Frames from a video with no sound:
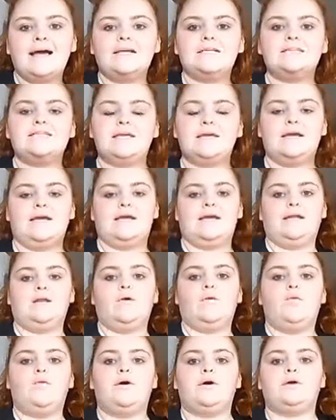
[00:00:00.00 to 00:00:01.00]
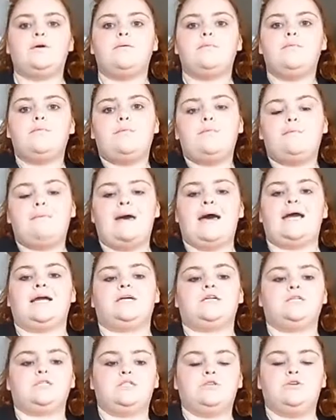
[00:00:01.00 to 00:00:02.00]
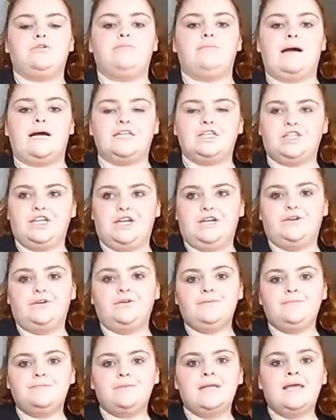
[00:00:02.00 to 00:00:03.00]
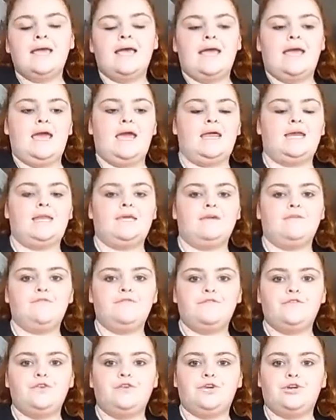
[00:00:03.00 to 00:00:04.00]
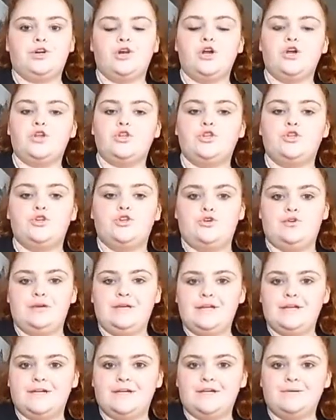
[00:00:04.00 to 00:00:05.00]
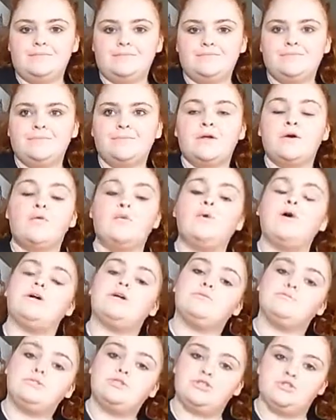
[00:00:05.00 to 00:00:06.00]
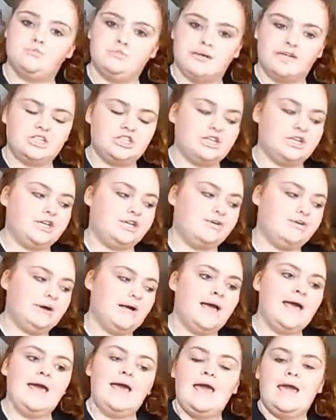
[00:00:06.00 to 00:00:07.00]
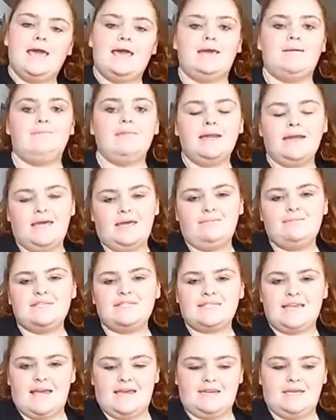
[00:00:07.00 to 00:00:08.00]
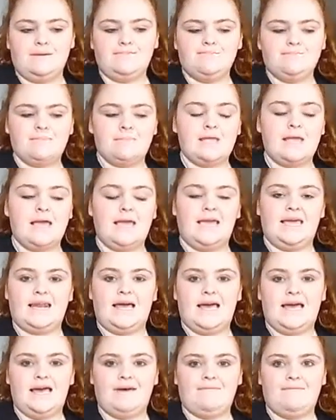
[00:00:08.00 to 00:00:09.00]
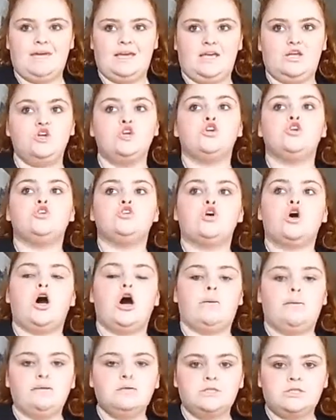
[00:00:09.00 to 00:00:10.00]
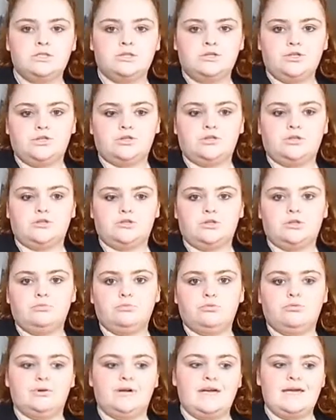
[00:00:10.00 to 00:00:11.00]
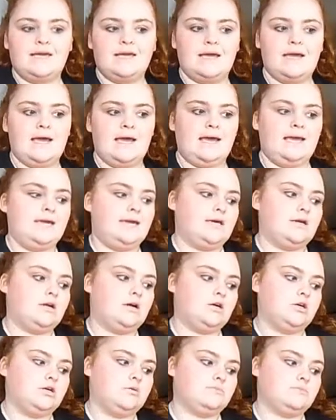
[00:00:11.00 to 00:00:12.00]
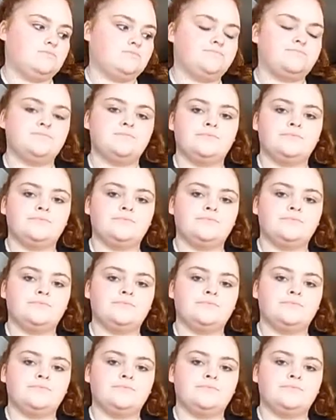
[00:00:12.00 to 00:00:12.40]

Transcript: guys, and welcome back to my channel. And if you're new here, welcome to my channel. And my name is Katie, and I have a almost 2-year-old little boy, and